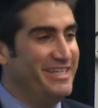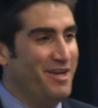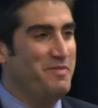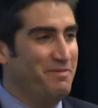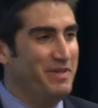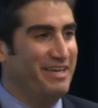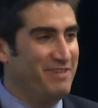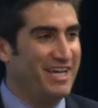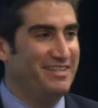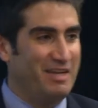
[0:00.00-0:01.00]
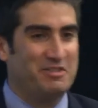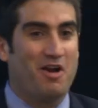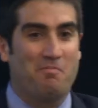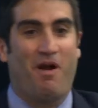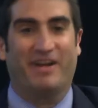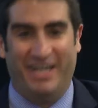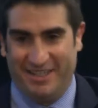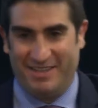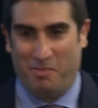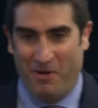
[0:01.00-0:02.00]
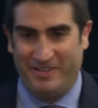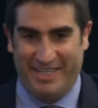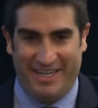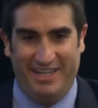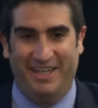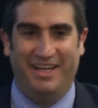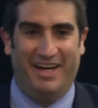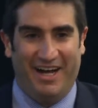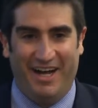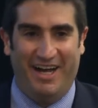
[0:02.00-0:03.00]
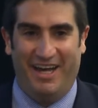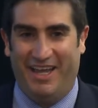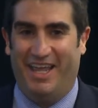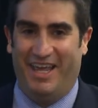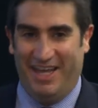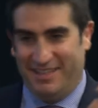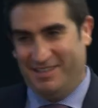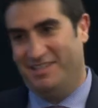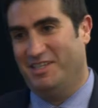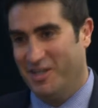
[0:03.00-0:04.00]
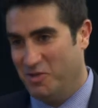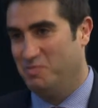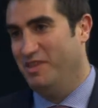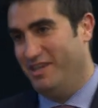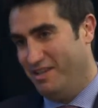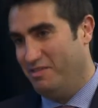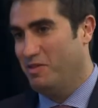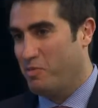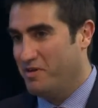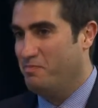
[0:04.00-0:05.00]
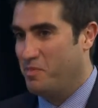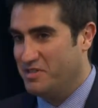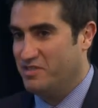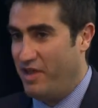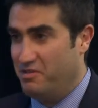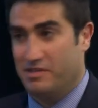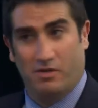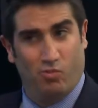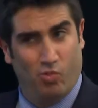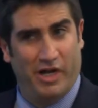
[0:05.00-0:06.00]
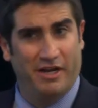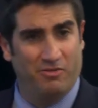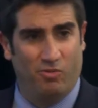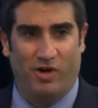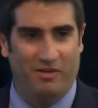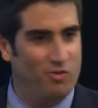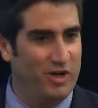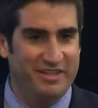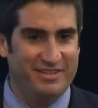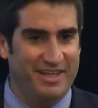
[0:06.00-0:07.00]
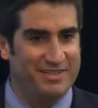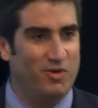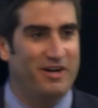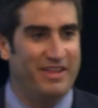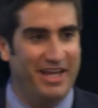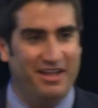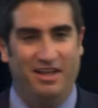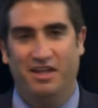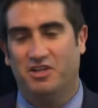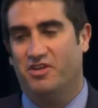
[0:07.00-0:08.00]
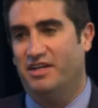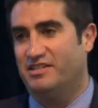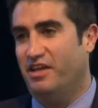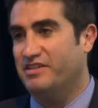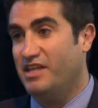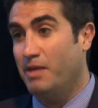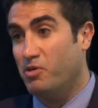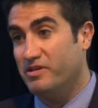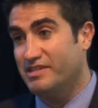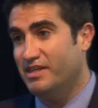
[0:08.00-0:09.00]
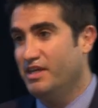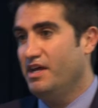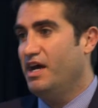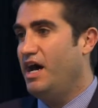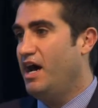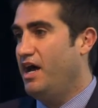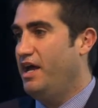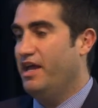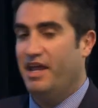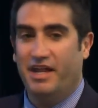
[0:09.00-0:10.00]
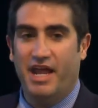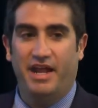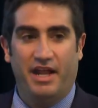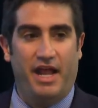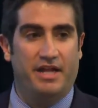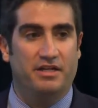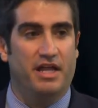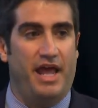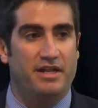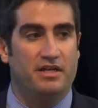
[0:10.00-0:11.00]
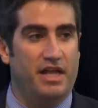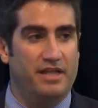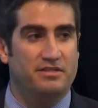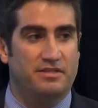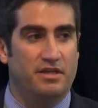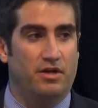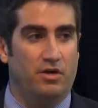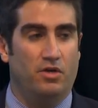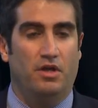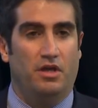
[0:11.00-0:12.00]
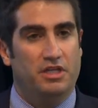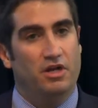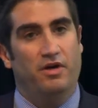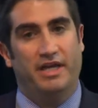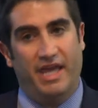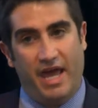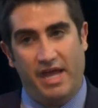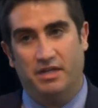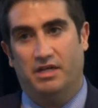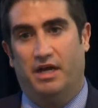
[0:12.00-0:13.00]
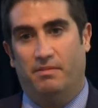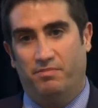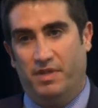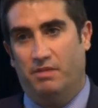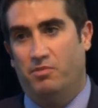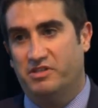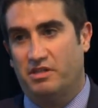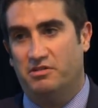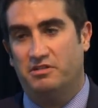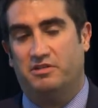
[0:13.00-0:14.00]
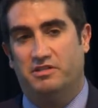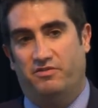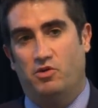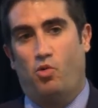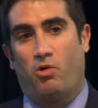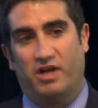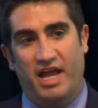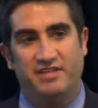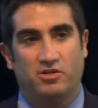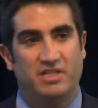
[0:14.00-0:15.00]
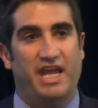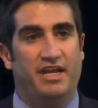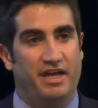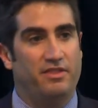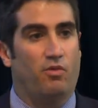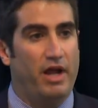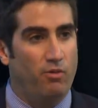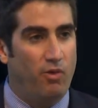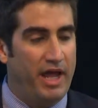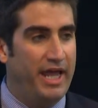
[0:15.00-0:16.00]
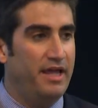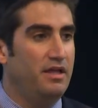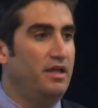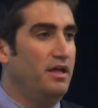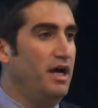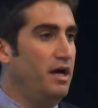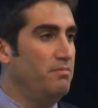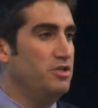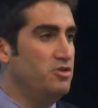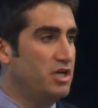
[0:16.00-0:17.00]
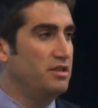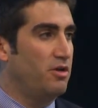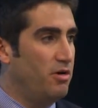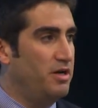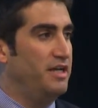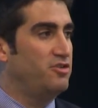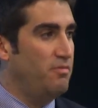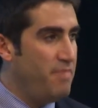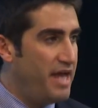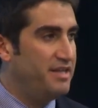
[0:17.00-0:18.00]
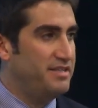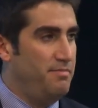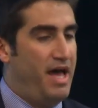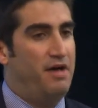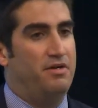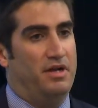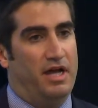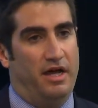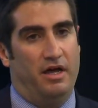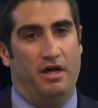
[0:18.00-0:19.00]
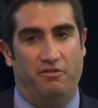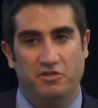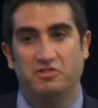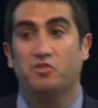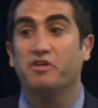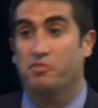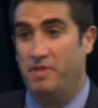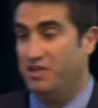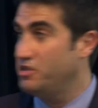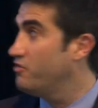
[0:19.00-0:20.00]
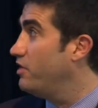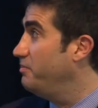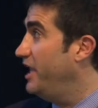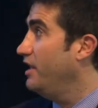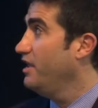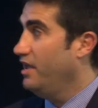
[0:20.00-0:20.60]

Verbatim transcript: you know, be, be, because they would start marketing to the person, uh, and you know, the the per person's family is like, why, what, what is this? Why are they trying to sell us diapers? Uh, and, and and and so, you know, again, um, in most other industries, if you organize your data in the right way, um, you can learn a tremendous amount uh, of useful information from it.